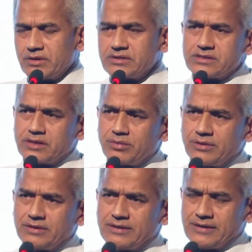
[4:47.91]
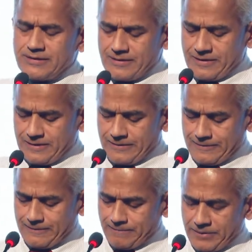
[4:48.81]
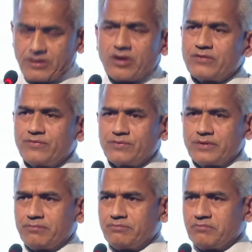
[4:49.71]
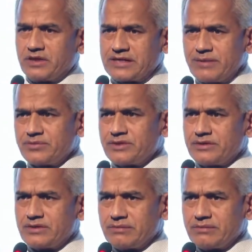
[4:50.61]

unstable. There are a lot of attempted,